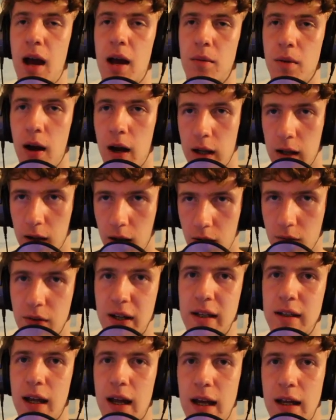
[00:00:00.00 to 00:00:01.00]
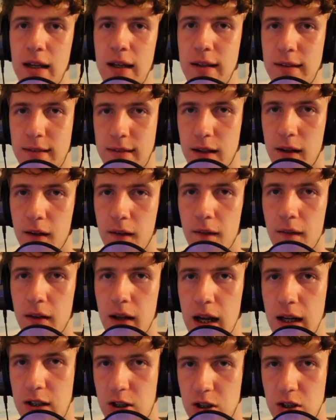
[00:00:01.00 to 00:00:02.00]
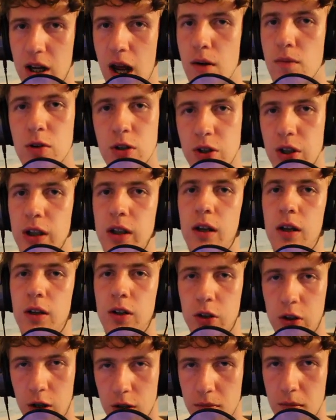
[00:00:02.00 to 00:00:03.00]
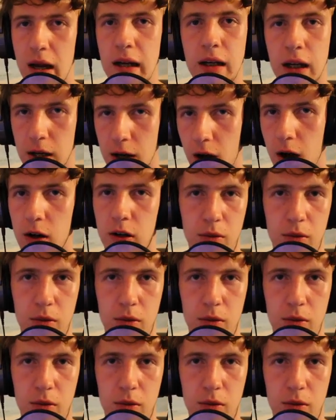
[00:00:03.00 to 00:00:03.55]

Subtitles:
I love it. It's just everything that could make an Ark